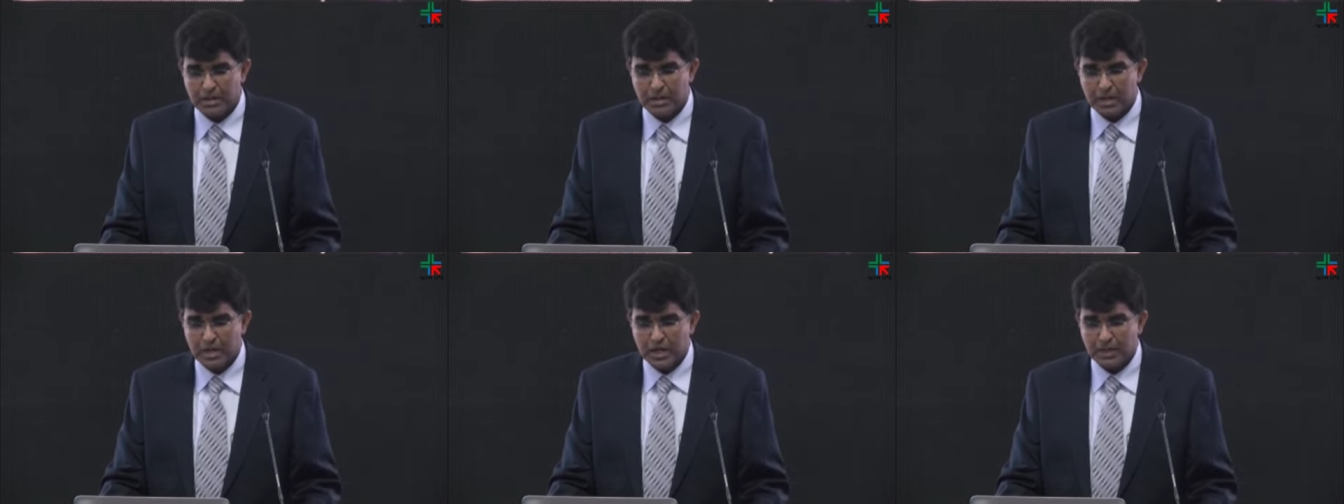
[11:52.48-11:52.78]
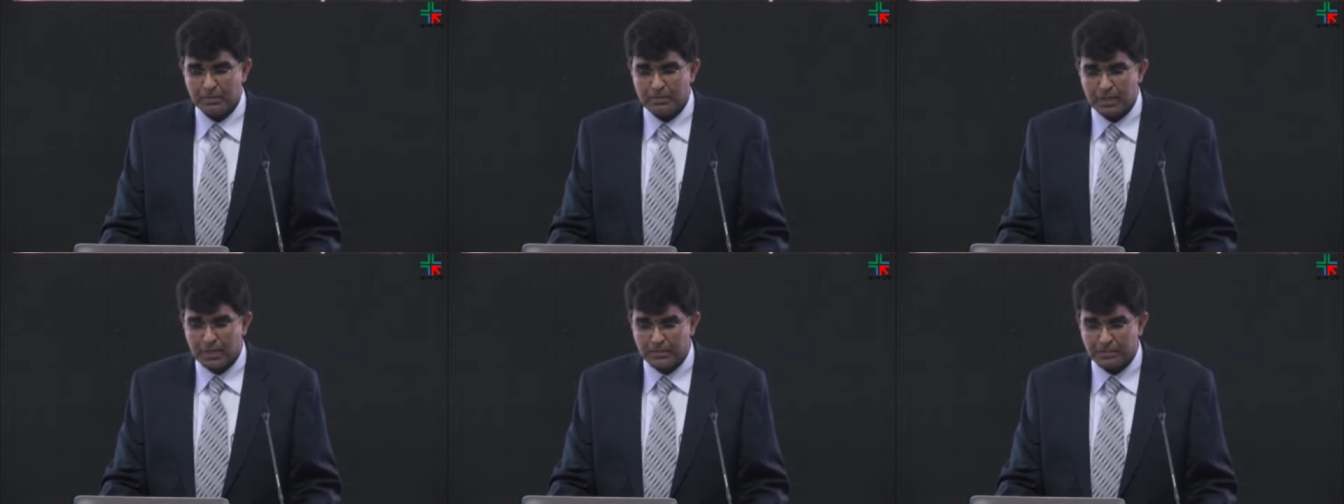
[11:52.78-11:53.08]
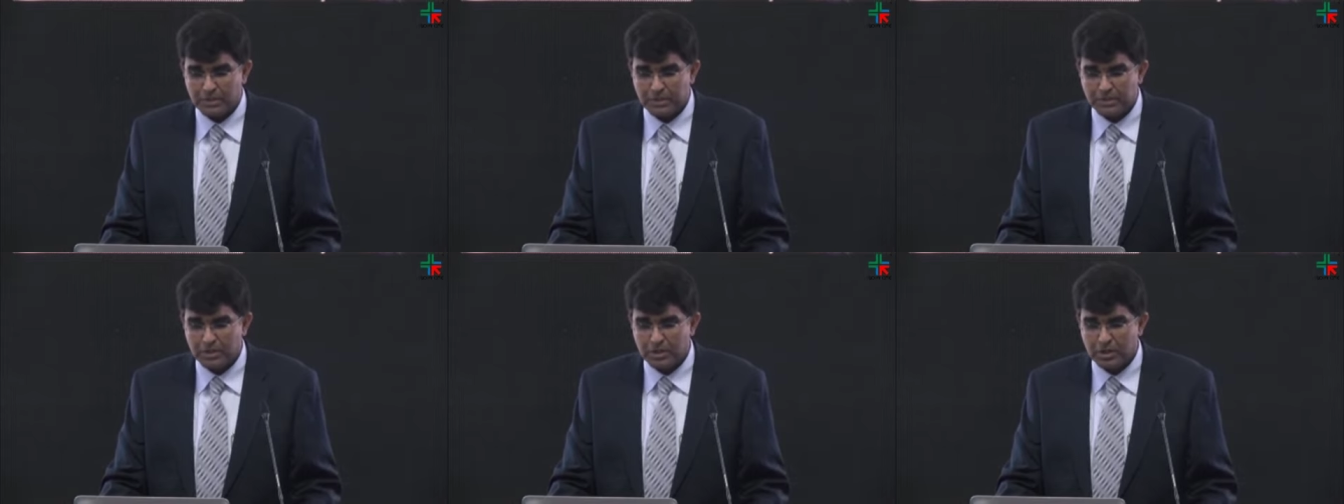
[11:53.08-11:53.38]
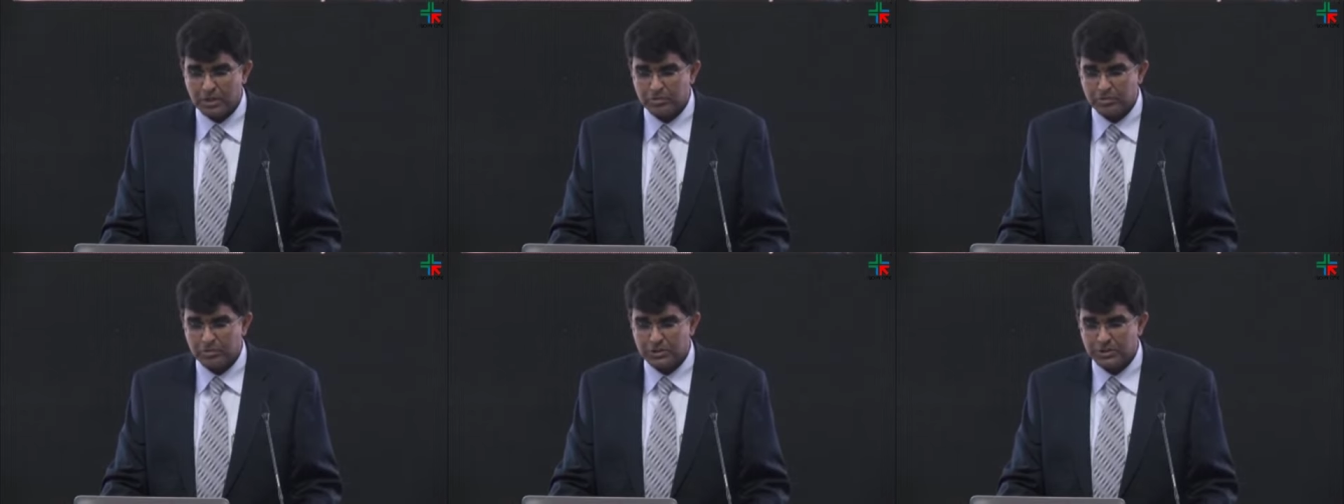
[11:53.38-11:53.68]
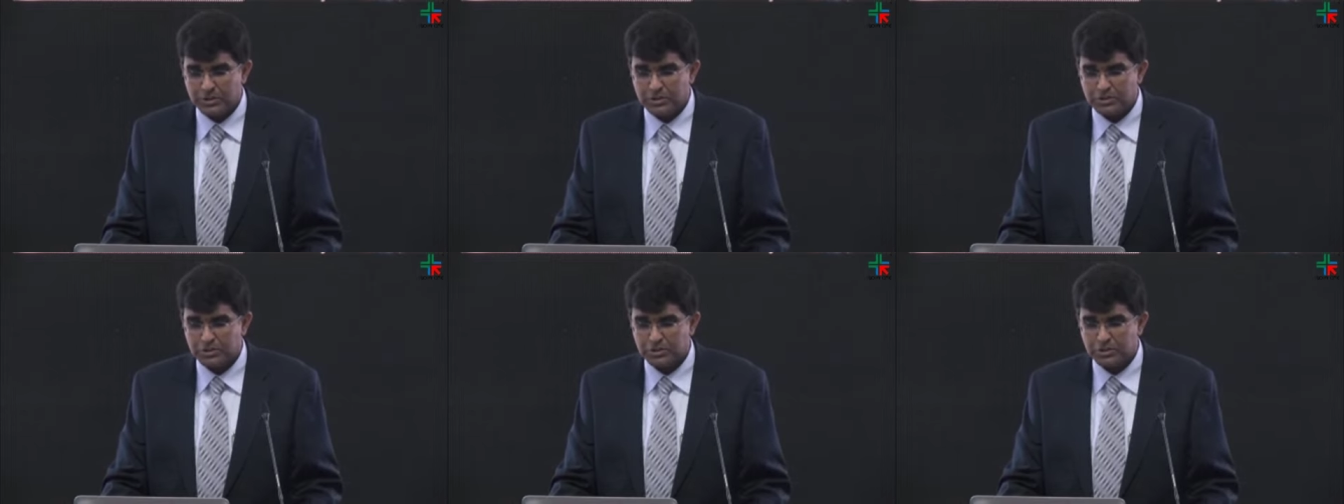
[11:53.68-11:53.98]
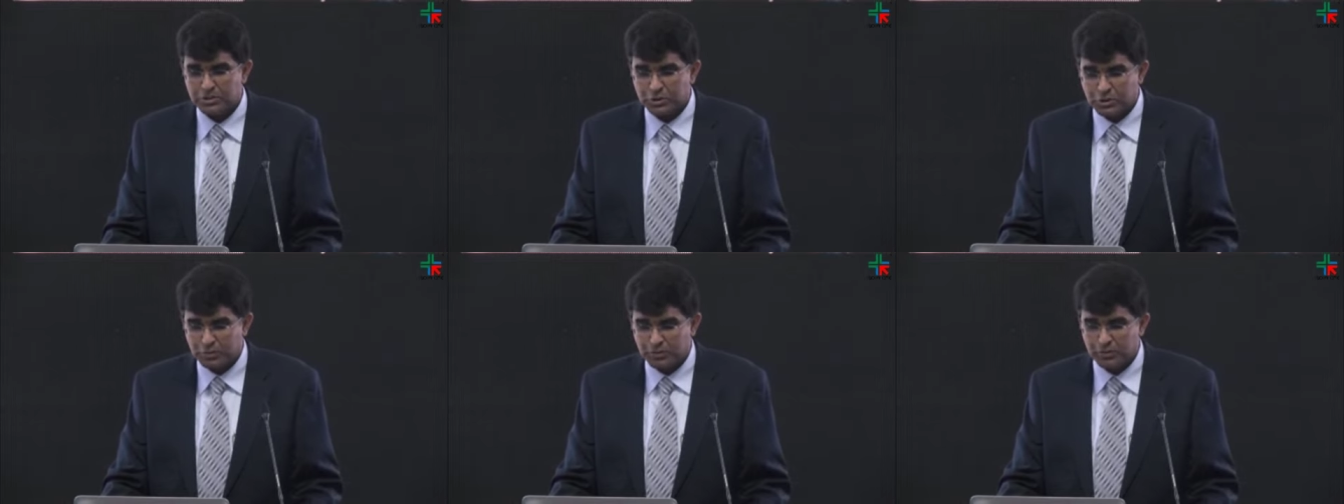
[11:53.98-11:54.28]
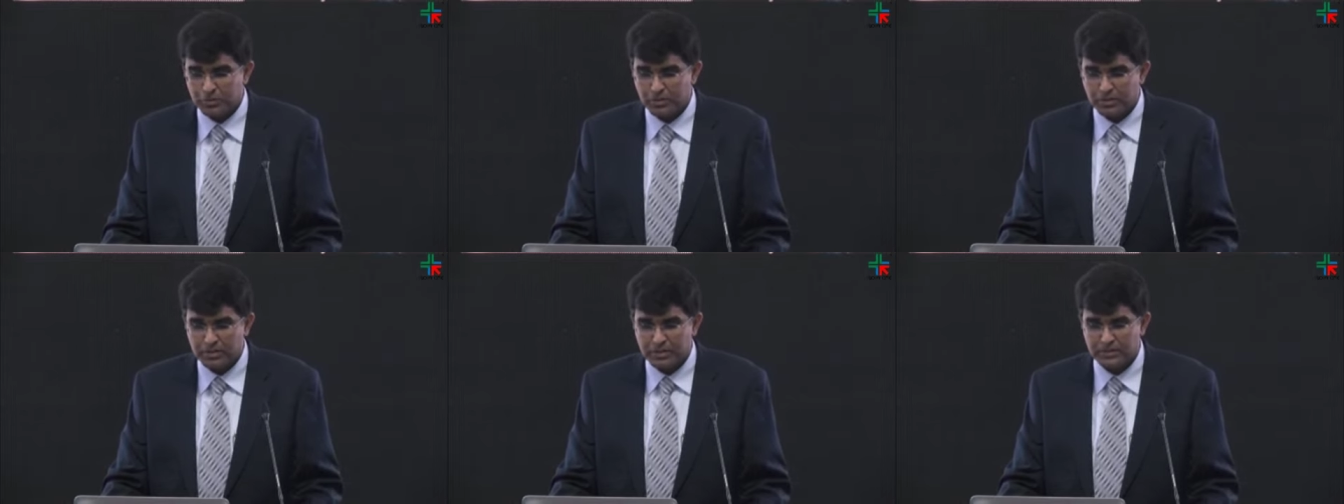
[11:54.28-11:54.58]
and blood pressure augmentation should
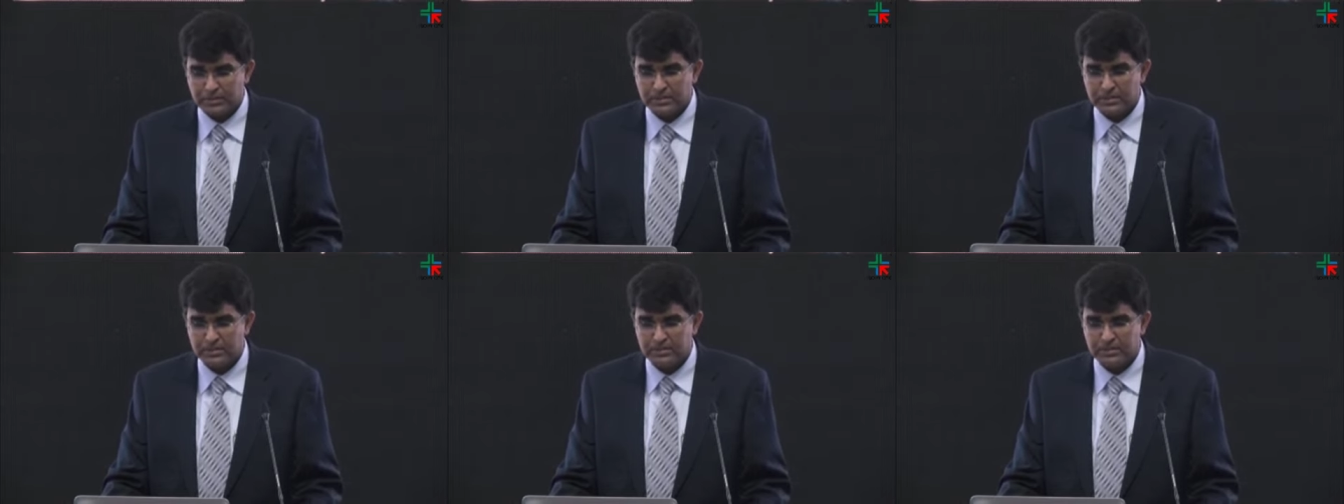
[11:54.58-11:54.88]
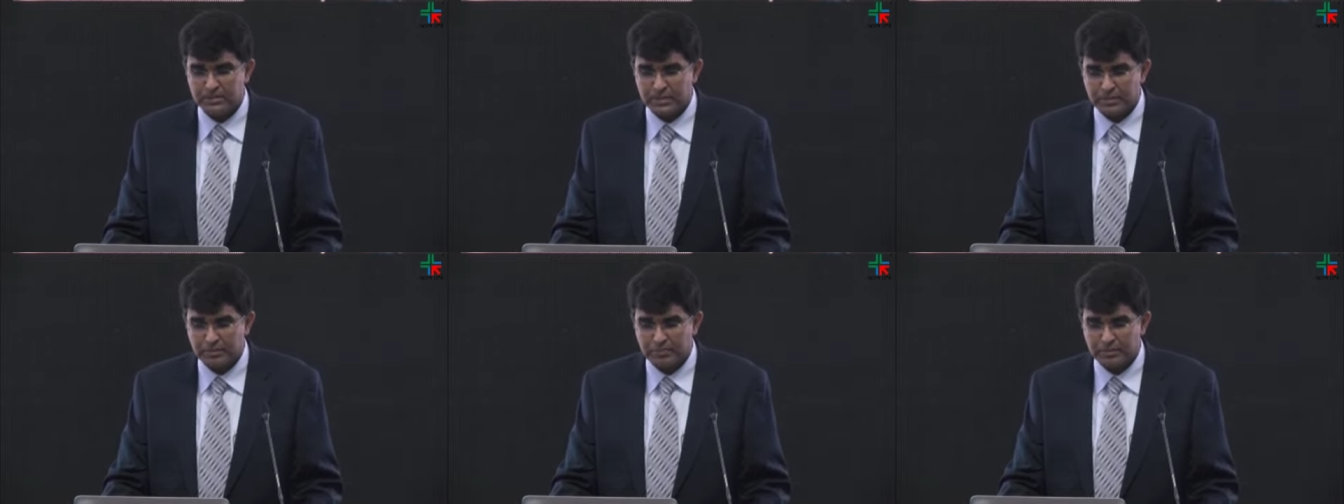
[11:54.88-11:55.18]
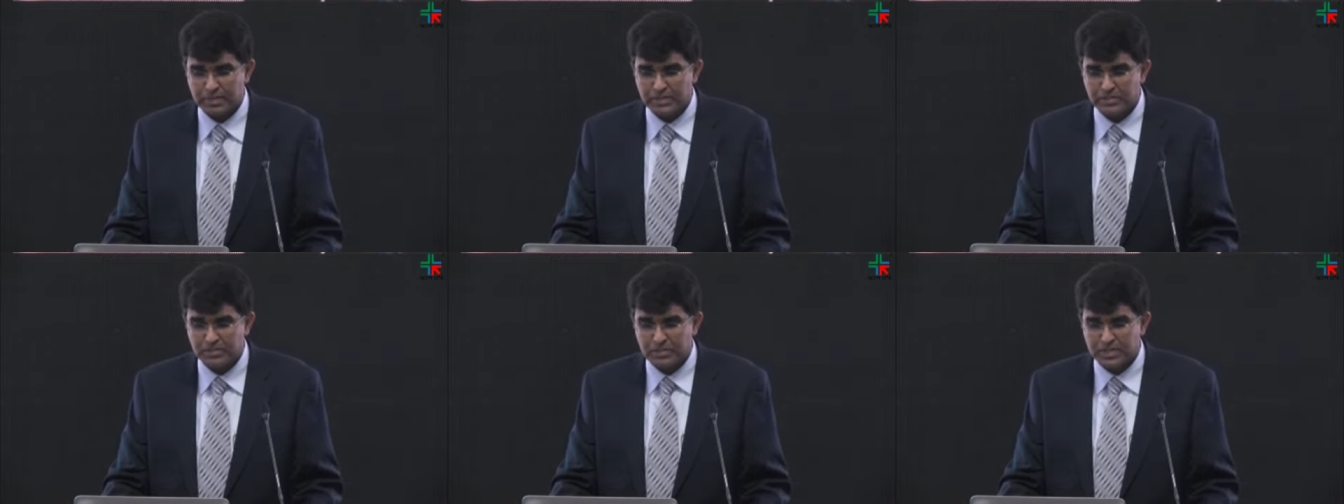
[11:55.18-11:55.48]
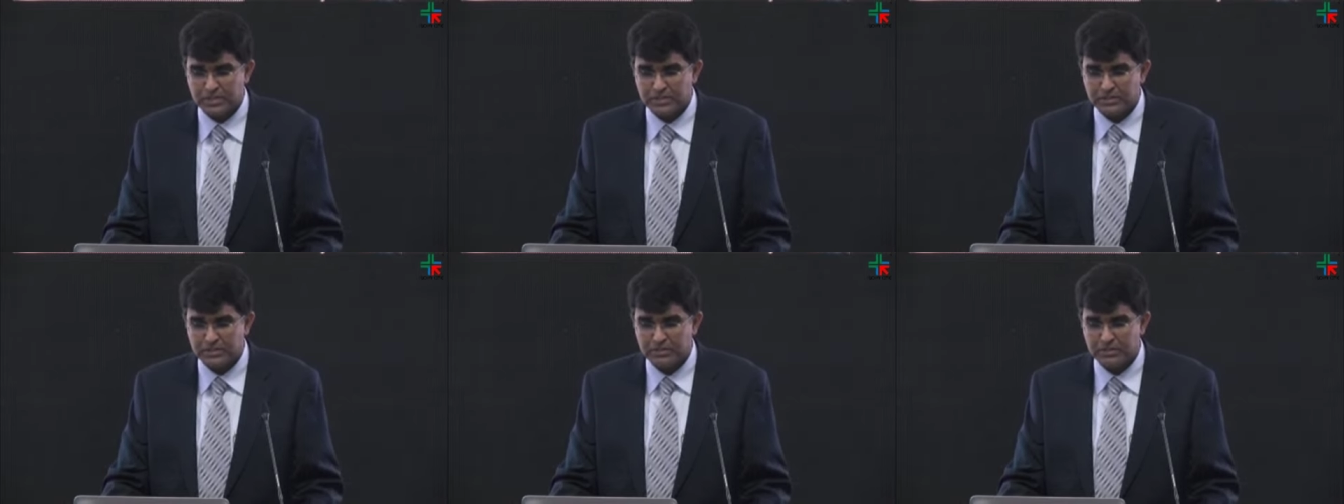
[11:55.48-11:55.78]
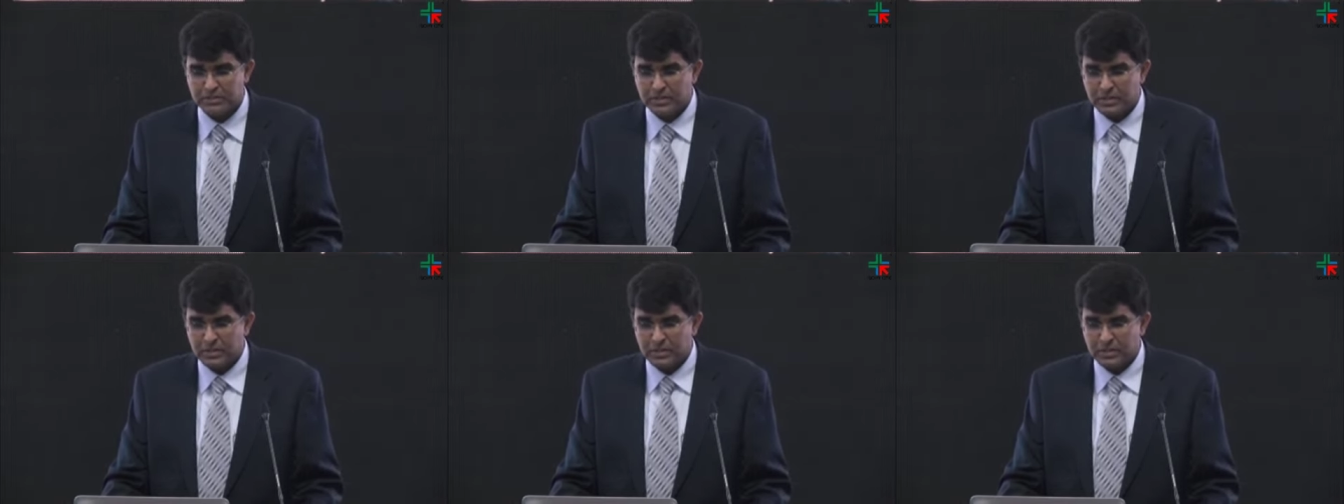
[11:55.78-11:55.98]
progress in a stepwise fashion